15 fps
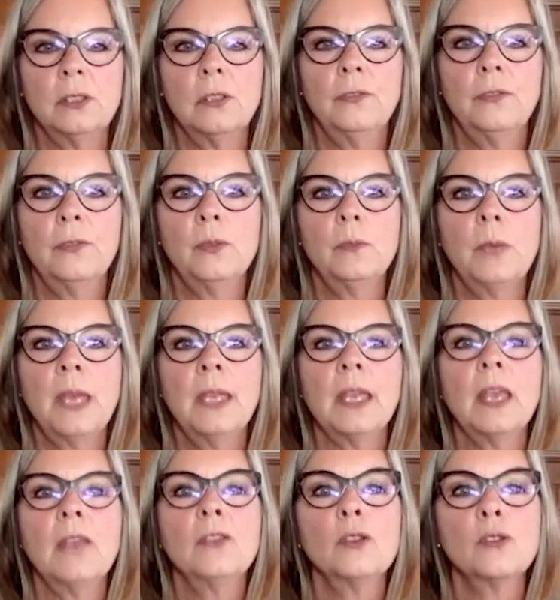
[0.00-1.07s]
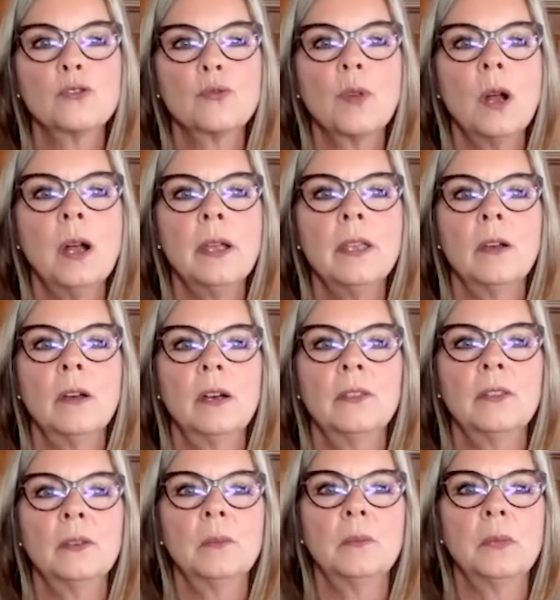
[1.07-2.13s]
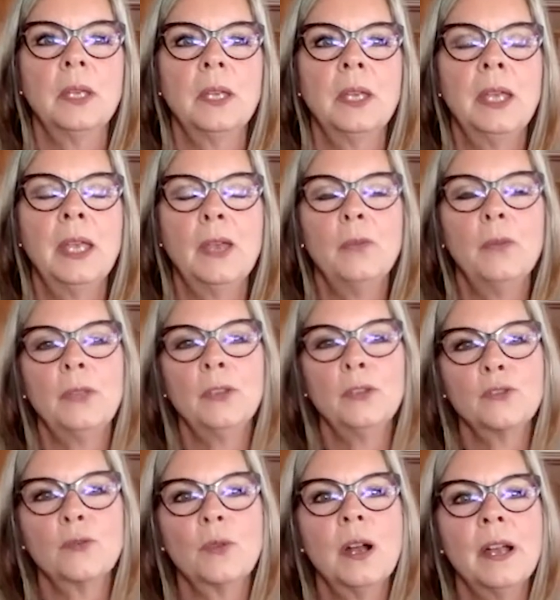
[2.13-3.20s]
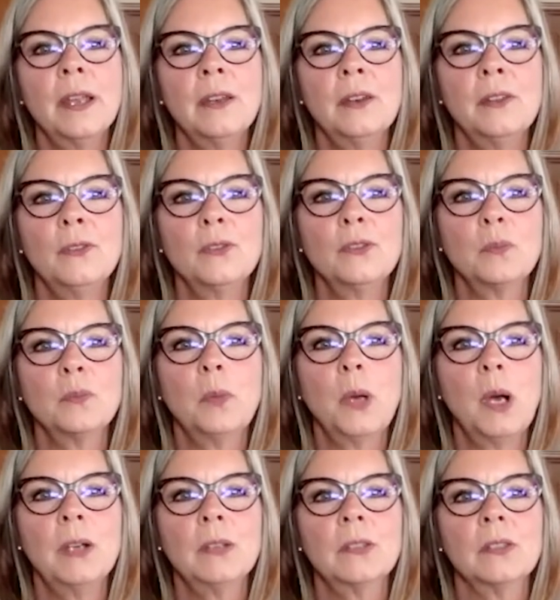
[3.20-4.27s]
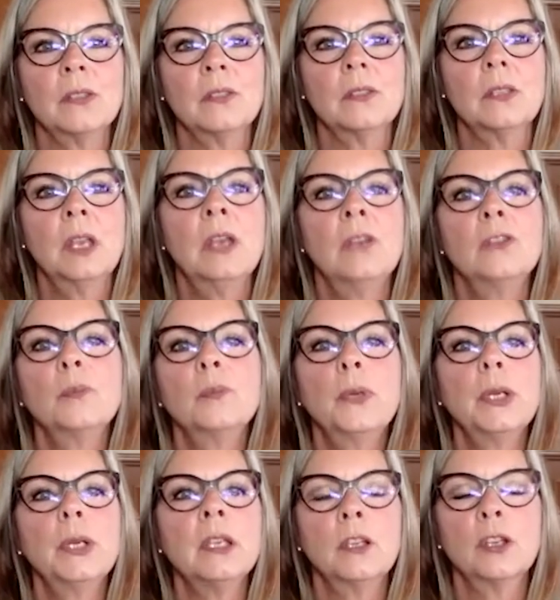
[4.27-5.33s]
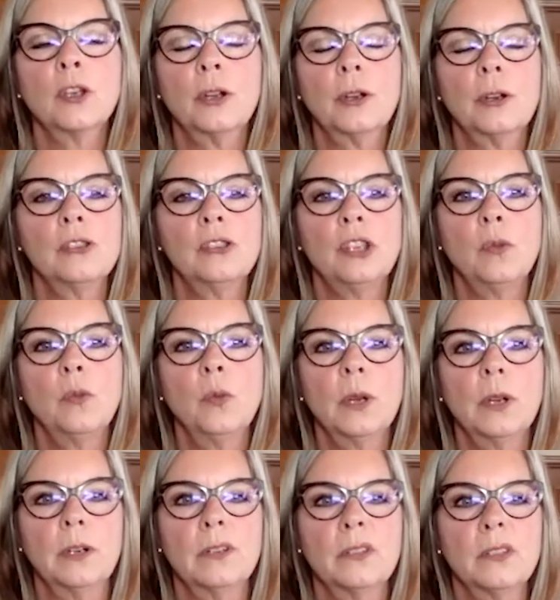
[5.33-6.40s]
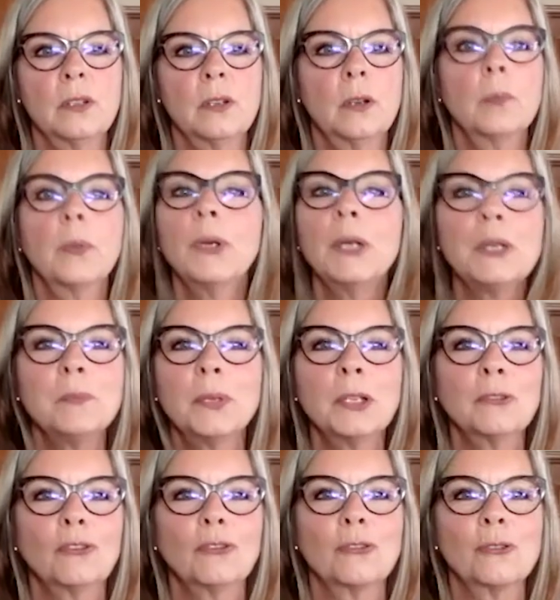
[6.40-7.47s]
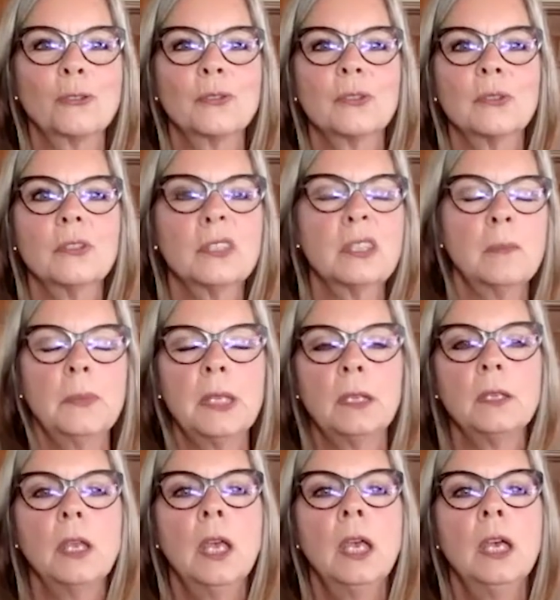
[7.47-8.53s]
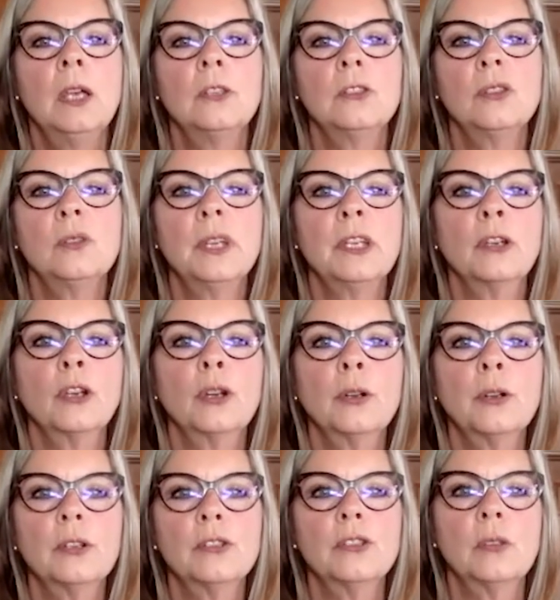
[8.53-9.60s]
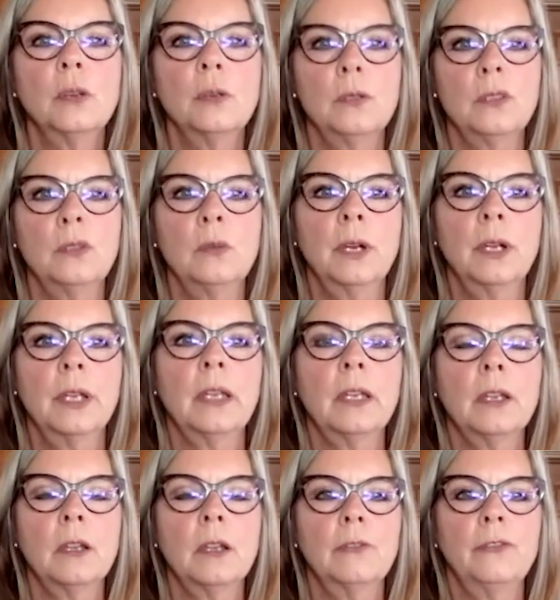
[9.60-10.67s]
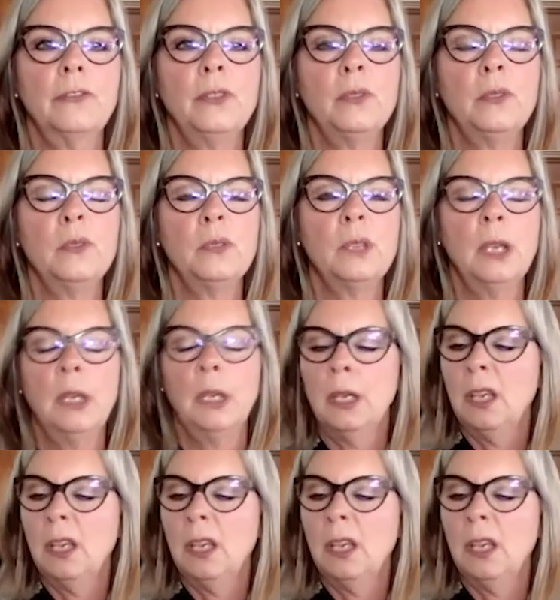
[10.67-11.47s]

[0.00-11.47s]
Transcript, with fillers: to the food bank and they're drawing on them. And when they're drawing on those boxes, they're putting encouraging words or pretty pictures or something to encourage those who are getting our food.